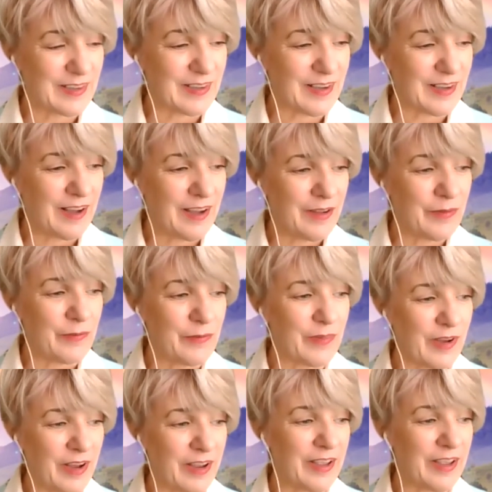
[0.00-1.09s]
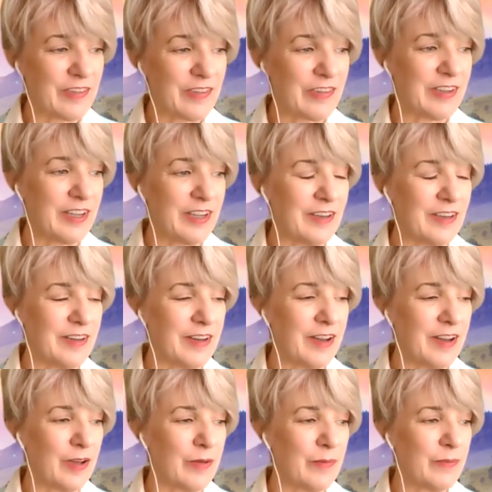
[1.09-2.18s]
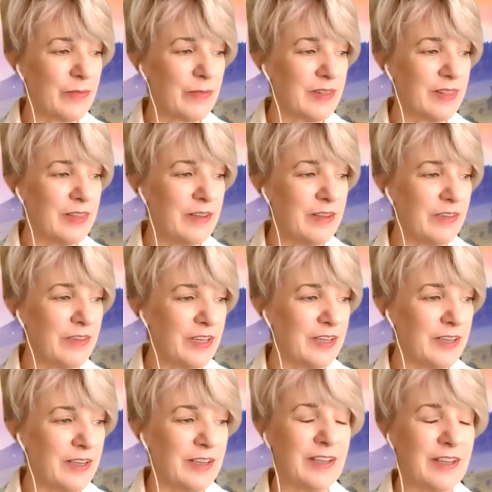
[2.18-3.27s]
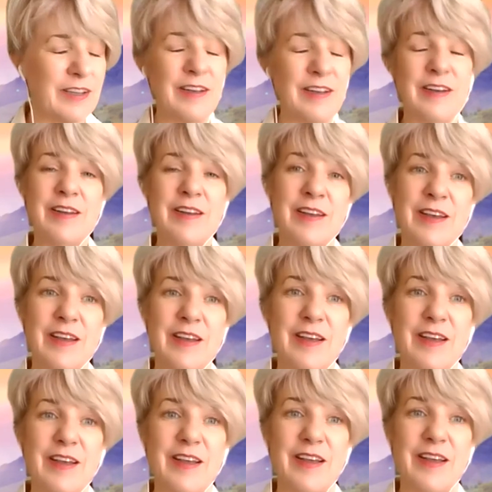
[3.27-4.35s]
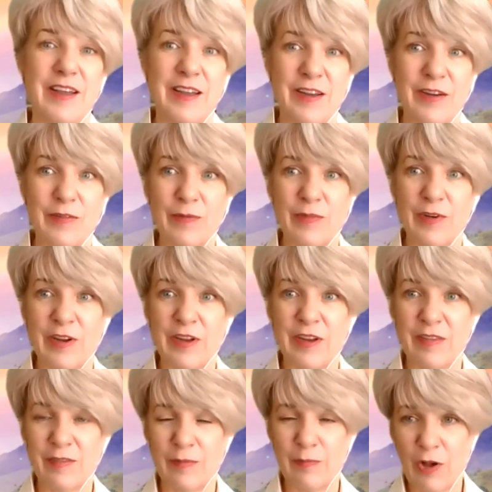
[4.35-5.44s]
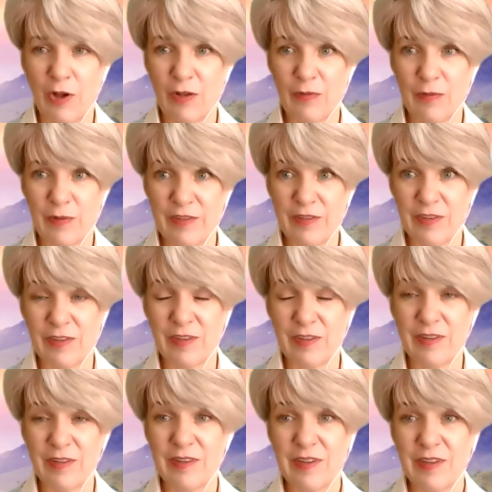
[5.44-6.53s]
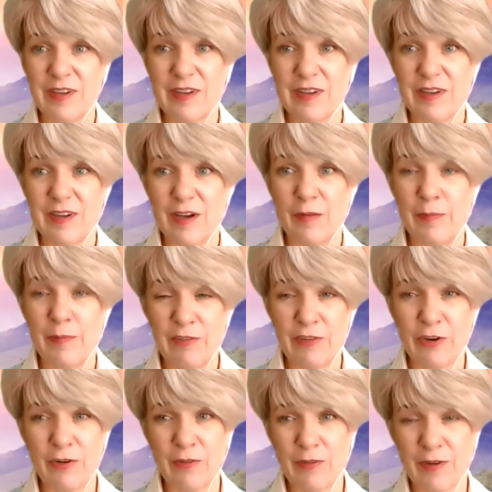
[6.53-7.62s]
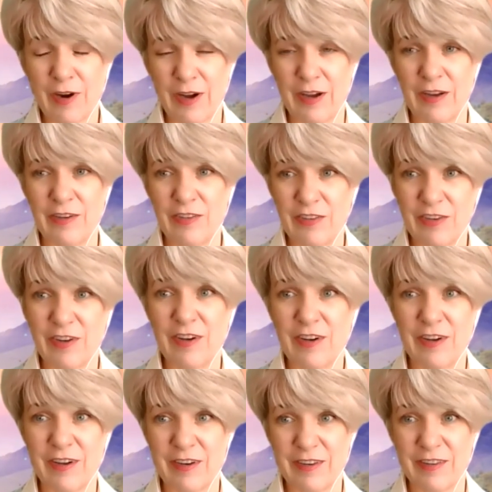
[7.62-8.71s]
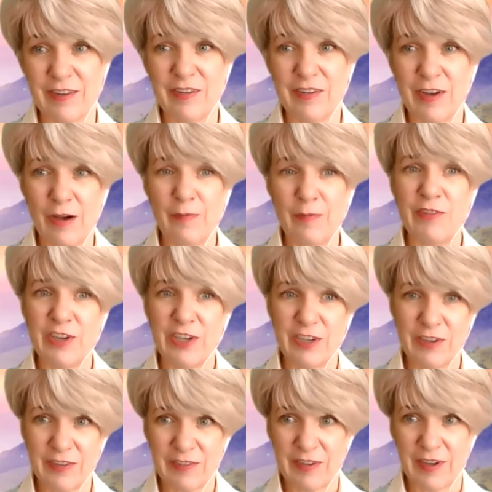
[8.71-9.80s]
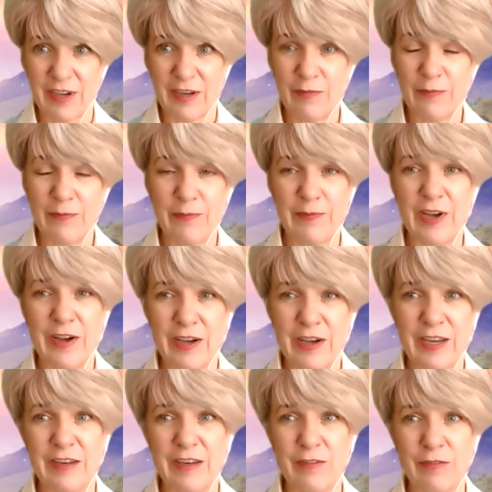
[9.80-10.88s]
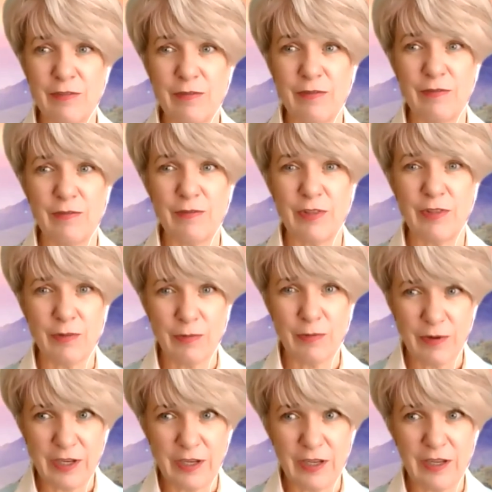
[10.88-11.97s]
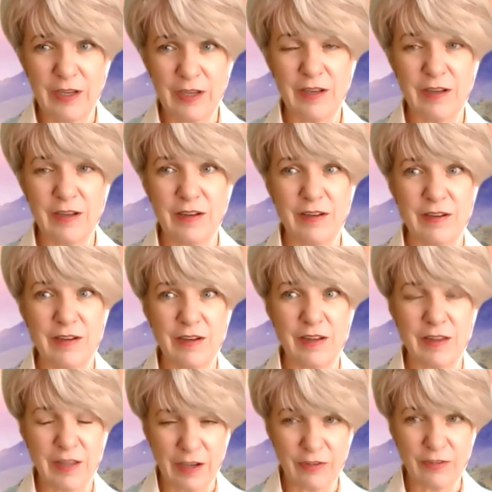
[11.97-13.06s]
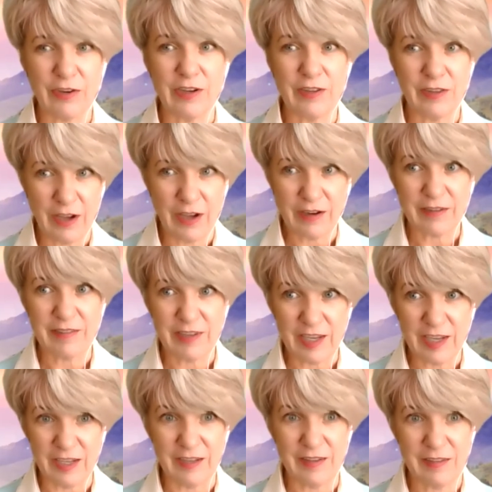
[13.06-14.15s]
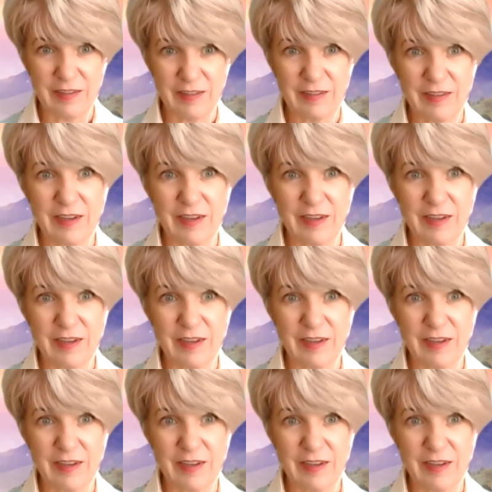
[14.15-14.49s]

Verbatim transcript: I I actually ended up living in a a small rental above a garage on the top of a hillside behind three electric locked gates.